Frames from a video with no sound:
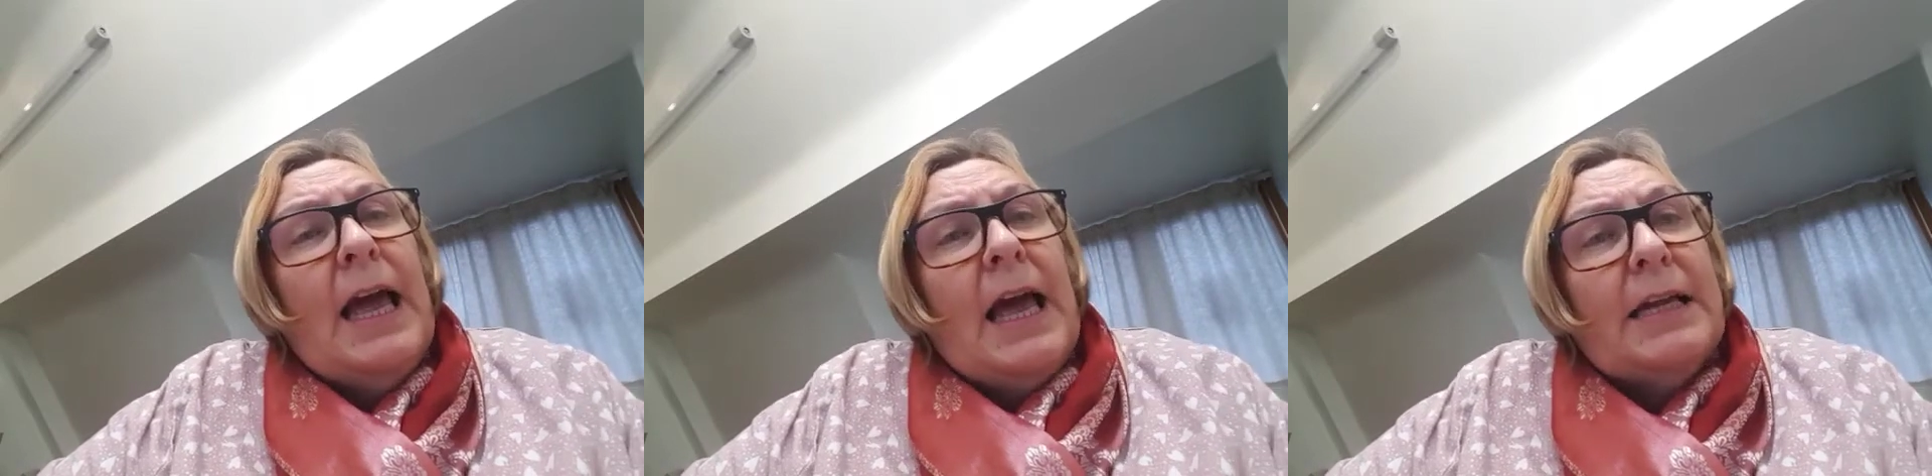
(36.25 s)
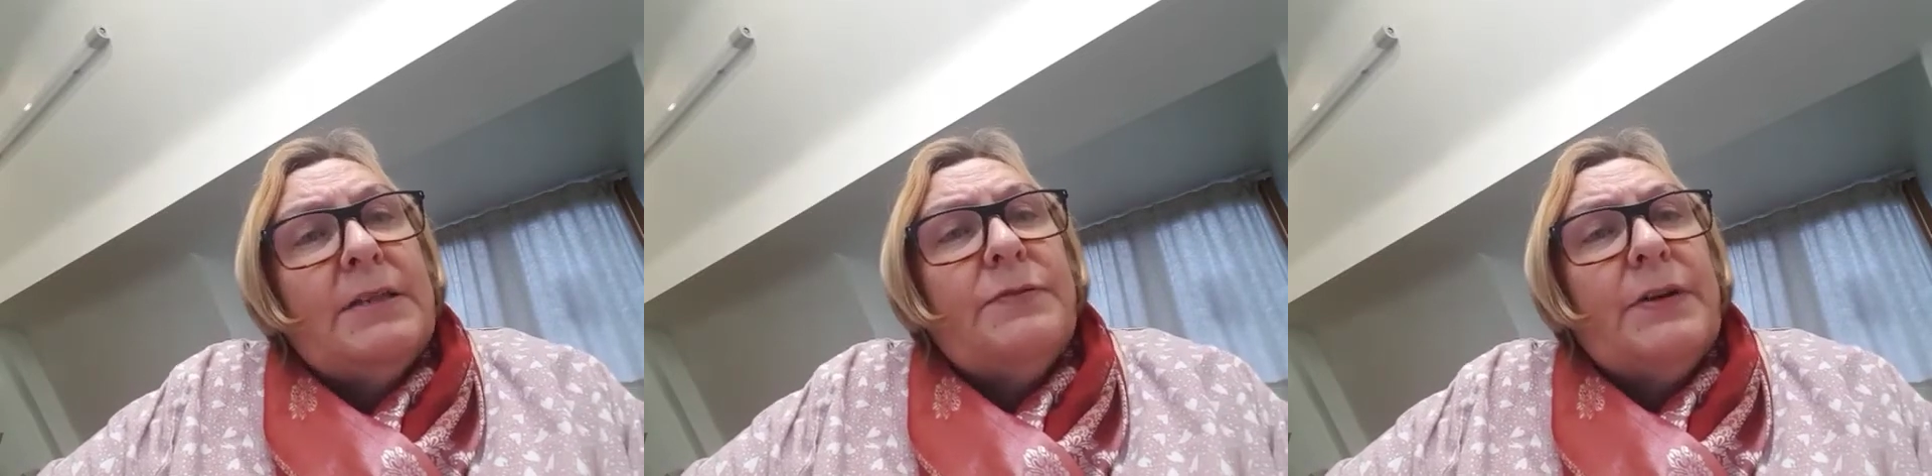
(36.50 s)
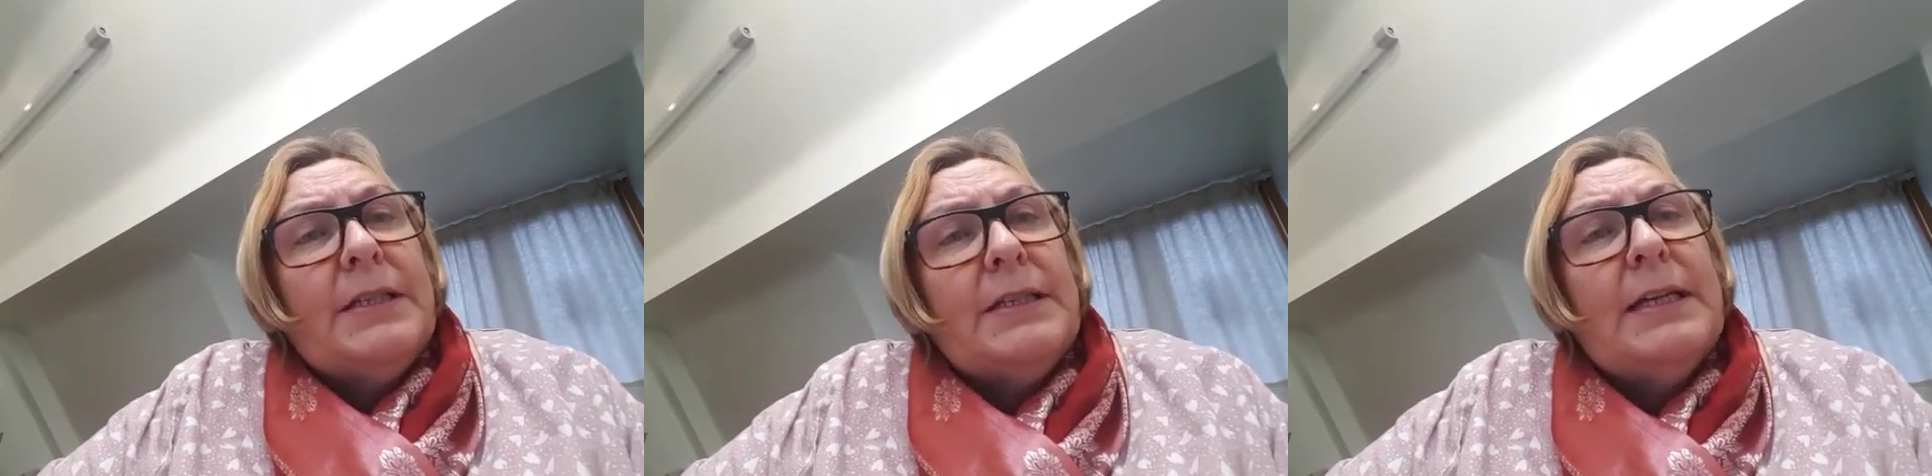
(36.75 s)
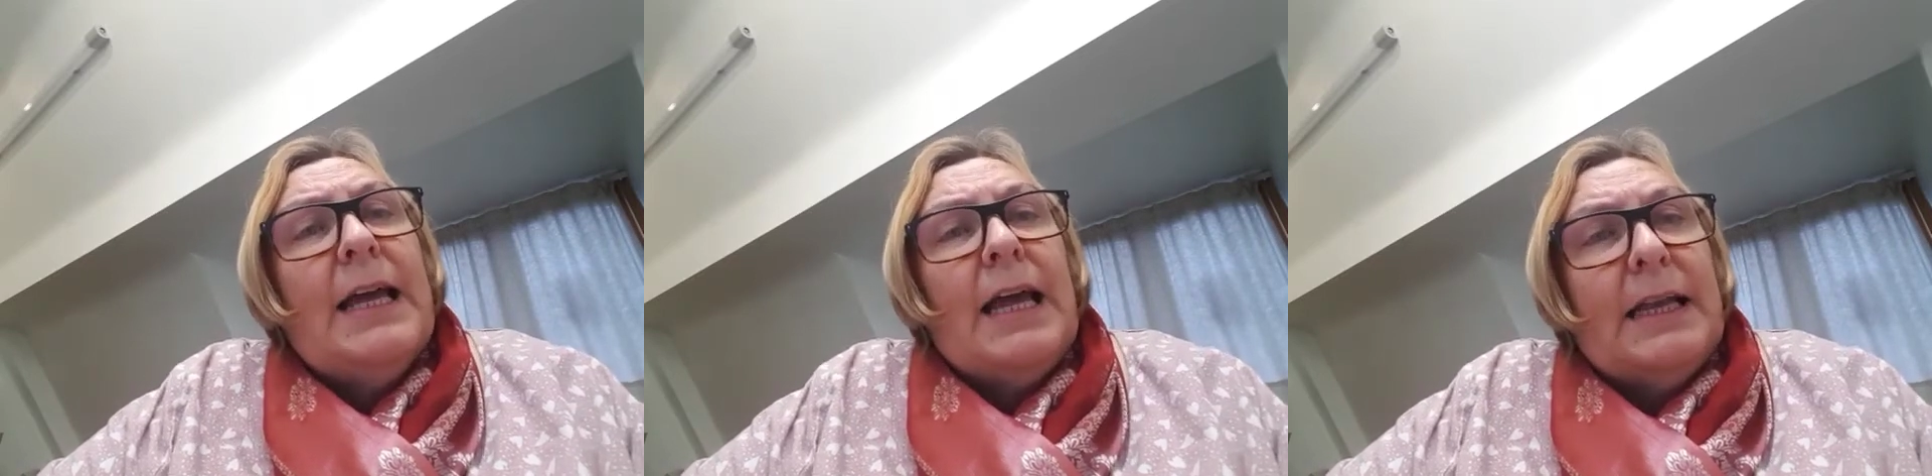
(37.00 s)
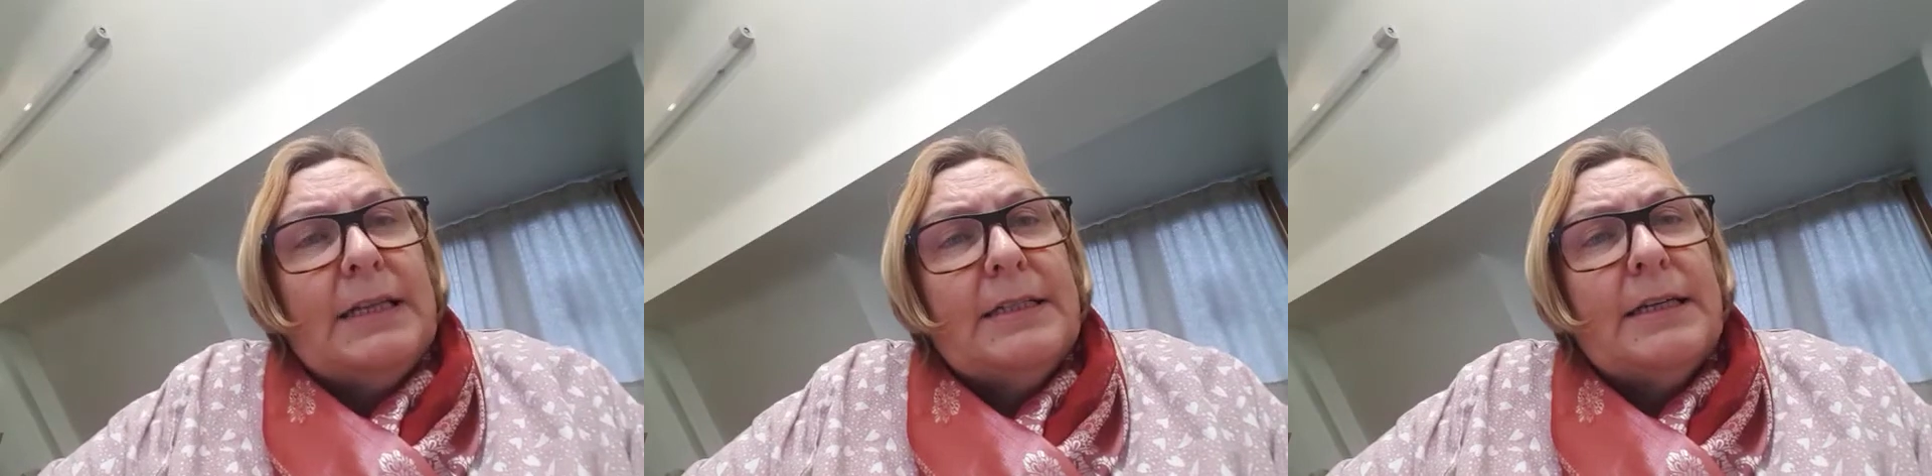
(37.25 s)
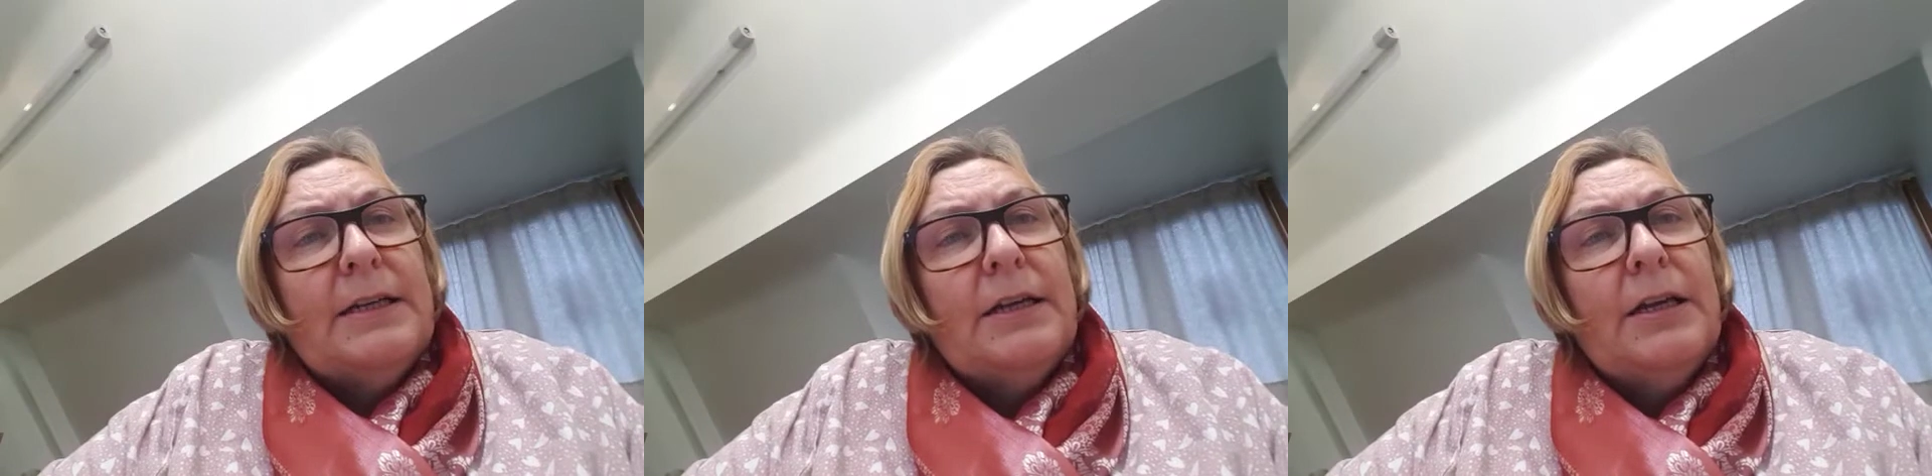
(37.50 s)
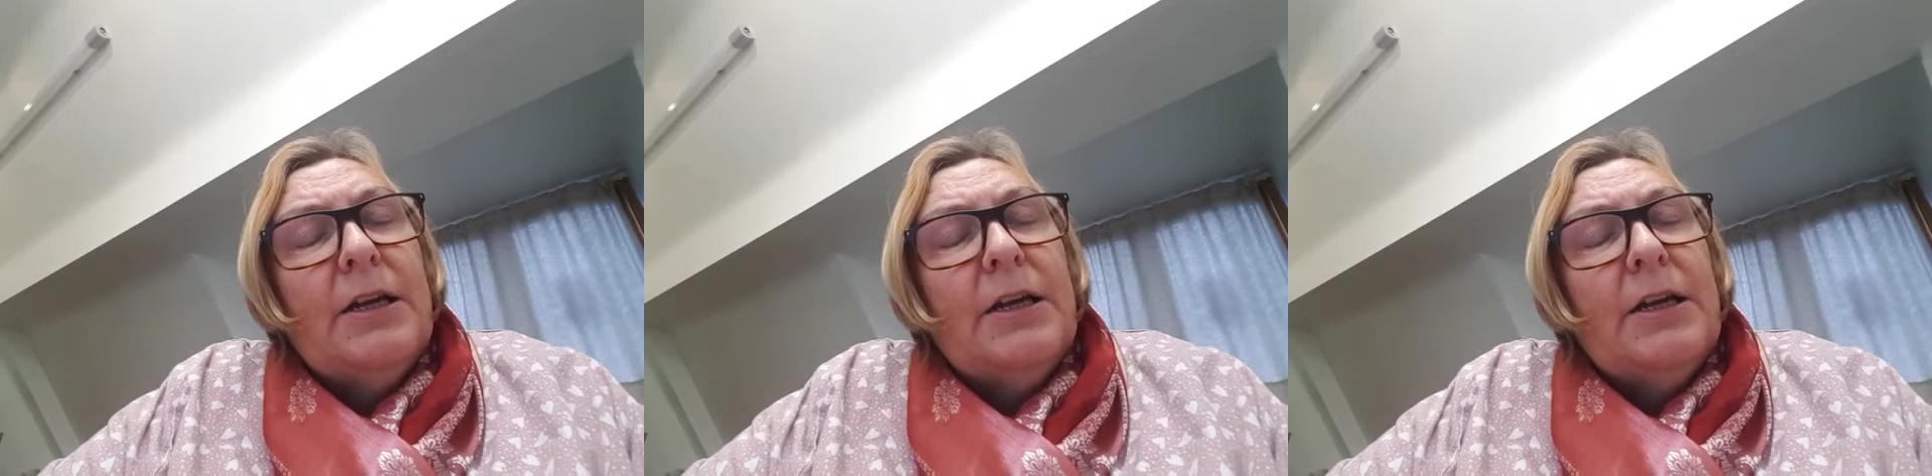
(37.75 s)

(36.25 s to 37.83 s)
Advent calendar